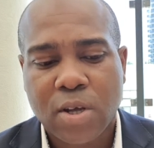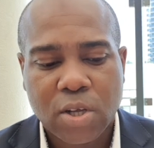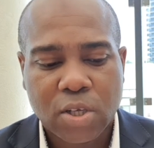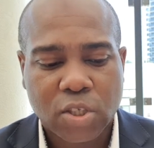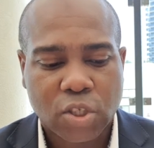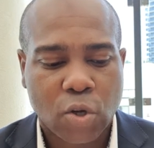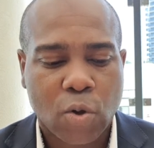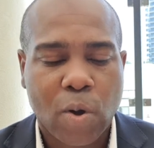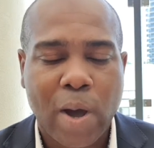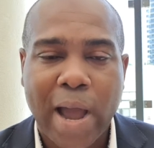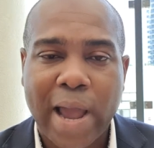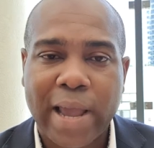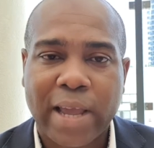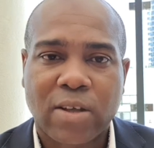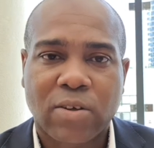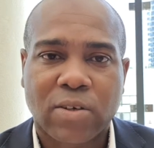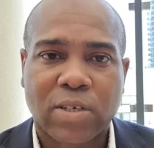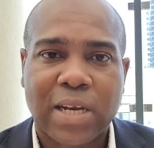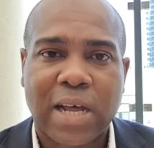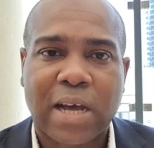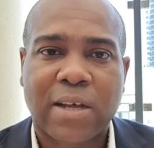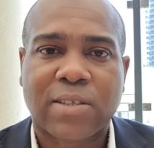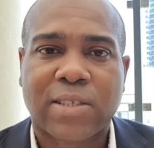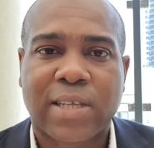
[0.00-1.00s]
So I could
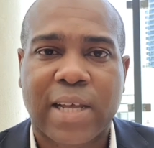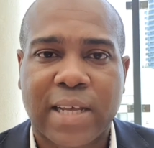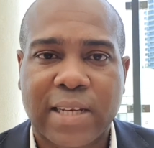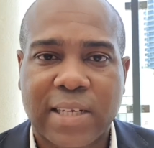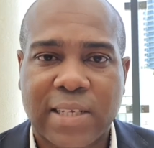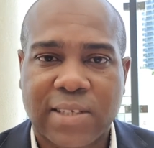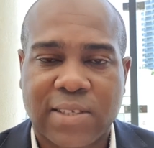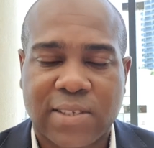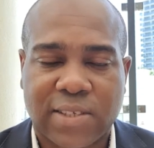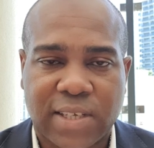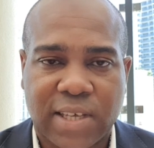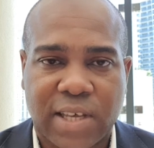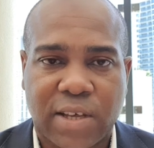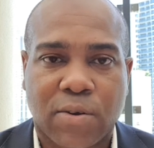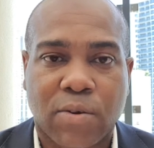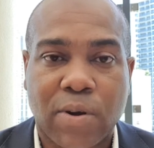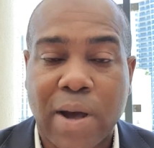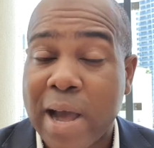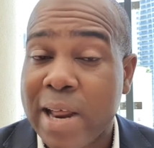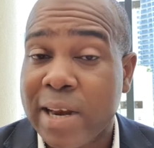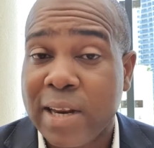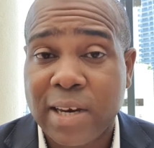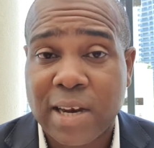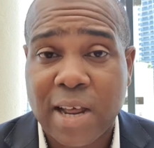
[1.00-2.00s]
now take this skill.
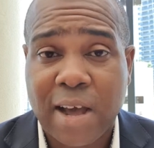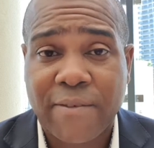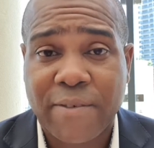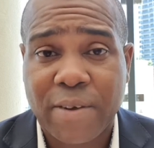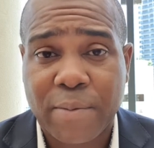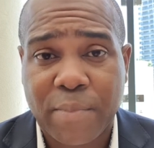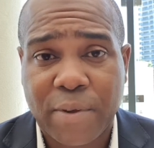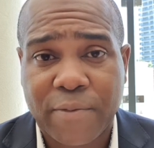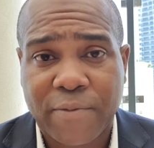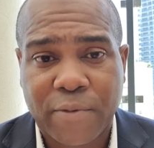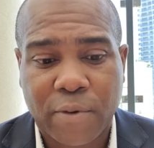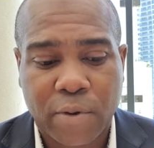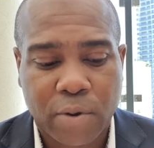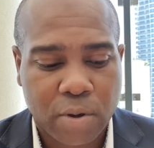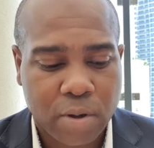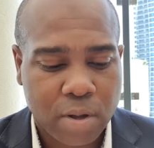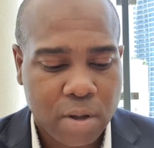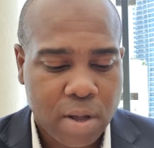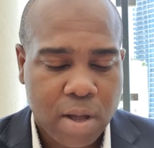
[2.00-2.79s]
I didn't have it before.